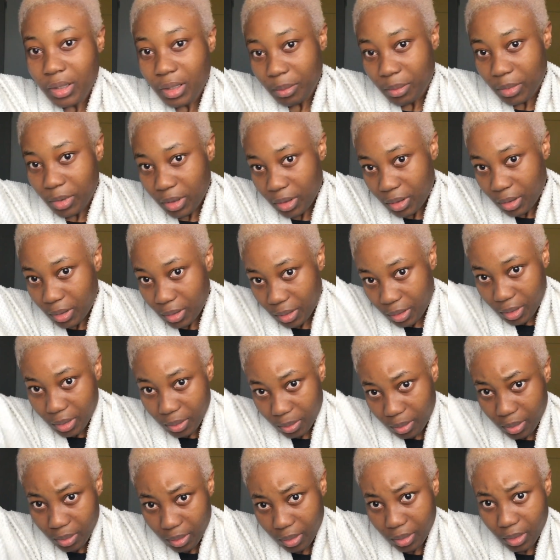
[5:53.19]
I'm just going to be
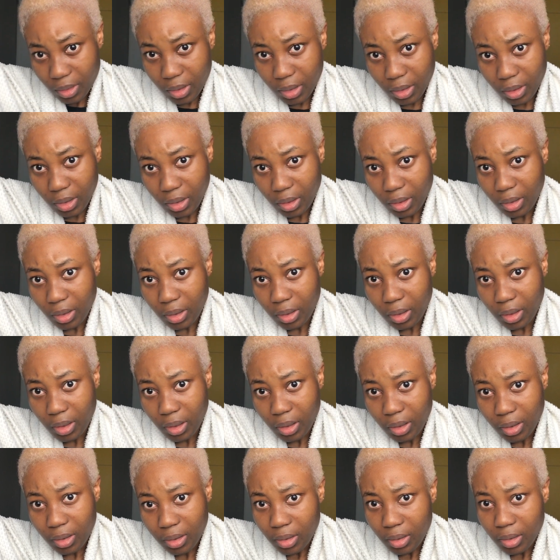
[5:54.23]
looking at that.
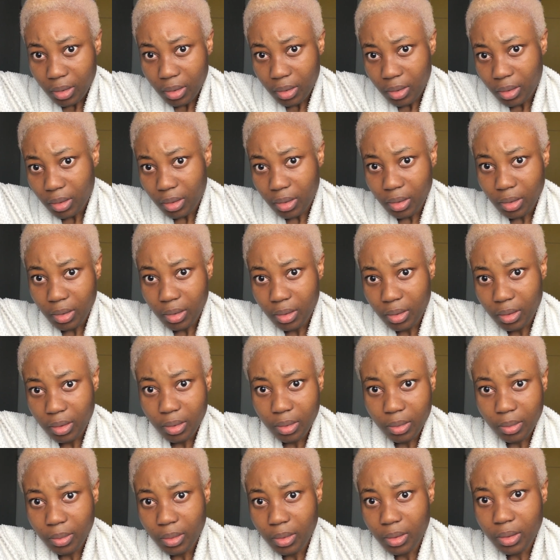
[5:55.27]
So like see
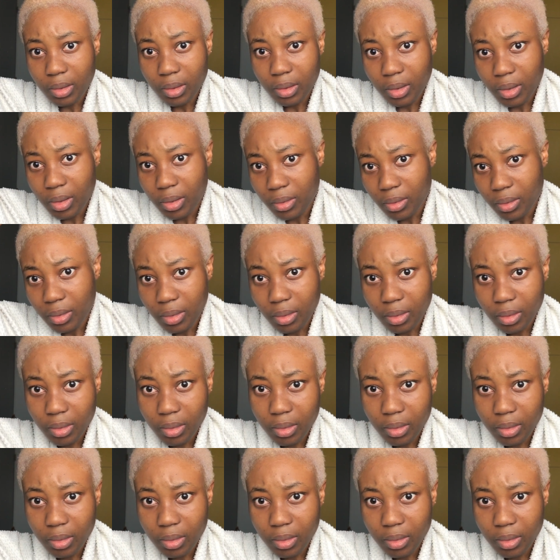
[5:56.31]
what it gives.